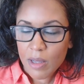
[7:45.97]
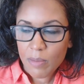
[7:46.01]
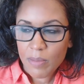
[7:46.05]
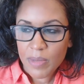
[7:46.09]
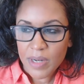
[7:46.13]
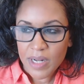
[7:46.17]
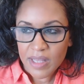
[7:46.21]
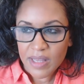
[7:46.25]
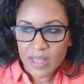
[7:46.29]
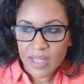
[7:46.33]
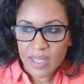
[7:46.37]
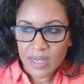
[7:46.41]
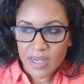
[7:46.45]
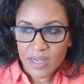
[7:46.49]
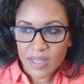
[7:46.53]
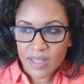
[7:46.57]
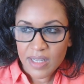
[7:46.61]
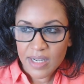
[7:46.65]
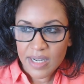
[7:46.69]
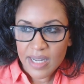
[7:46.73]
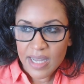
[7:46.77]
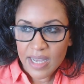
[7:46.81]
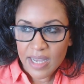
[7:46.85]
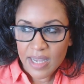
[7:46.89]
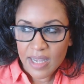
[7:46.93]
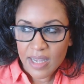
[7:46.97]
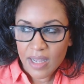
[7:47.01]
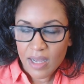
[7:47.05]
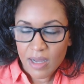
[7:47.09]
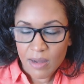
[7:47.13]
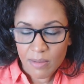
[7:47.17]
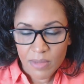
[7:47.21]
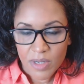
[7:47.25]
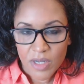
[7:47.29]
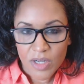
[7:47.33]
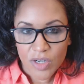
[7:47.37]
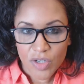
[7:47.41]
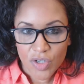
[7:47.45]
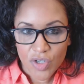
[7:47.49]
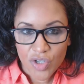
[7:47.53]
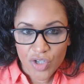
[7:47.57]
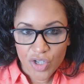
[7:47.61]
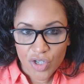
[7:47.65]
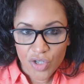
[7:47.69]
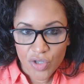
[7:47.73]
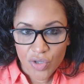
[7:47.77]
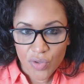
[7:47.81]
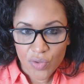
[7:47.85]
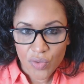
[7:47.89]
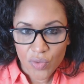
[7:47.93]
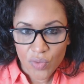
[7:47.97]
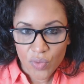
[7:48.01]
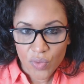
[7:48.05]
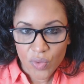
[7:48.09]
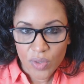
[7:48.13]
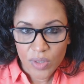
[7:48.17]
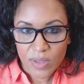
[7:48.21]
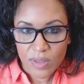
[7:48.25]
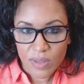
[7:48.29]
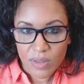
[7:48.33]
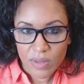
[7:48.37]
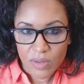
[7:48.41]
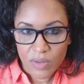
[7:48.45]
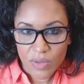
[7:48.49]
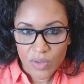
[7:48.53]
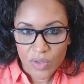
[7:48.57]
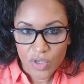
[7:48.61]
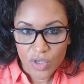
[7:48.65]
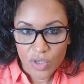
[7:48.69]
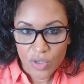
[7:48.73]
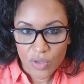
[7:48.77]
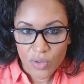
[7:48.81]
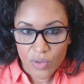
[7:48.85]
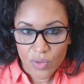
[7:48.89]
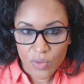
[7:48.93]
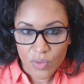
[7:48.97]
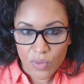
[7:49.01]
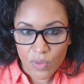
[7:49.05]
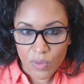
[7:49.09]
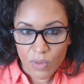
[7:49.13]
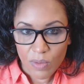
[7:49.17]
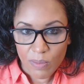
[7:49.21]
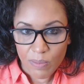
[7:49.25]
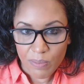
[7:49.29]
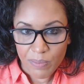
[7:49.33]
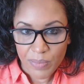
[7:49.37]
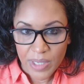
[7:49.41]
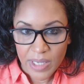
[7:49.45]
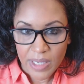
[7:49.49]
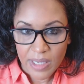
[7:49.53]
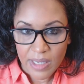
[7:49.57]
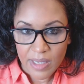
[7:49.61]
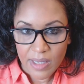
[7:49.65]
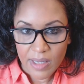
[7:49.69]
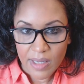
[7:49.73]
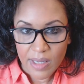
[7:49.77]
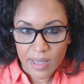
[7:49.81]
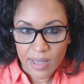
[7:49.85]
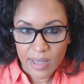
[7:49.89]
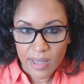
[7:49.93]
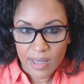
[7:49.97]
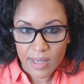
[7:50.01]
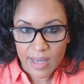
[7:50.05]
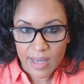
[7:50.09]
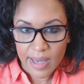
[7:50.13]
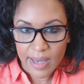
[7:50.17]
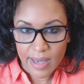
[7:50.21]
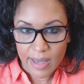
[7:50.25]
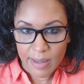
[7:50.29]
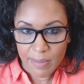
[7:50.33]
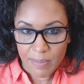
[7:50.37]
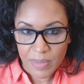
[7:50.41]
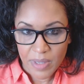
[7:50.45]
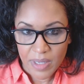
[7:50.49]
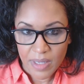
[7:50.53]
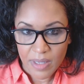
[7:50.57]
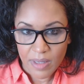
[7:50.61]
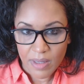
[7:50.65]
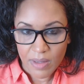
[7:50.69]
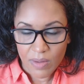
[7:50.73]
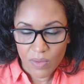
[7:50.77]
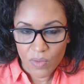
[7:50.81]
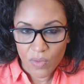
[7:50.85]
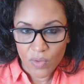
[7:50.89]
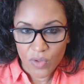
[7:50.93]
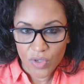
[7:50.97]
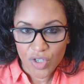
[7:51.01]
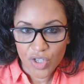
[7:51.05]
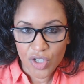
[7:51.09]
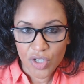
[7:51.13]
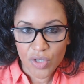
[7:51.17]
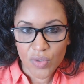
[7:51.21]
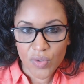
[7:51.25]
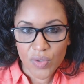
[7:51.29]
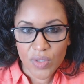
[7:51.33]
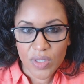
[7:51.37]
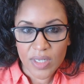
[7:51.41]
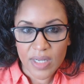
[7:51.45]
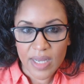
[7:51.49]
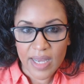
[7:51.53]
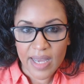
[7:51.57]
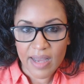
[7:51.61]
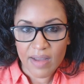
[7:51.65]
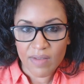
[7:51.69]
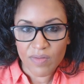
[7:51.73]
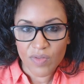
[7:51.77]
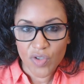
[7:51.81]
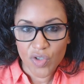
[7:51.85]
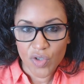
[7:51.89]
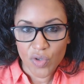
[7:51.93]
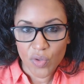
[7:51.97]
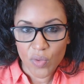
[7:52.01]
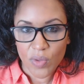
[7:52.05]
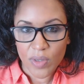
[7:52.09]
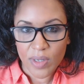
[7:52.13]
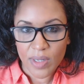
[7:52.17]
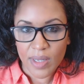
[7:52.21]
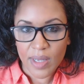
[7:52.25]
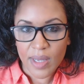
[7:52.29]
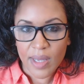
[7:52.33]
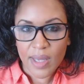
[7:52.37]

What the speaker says: but at the end of the day, I'm going to choose to be happy or choose to have joy.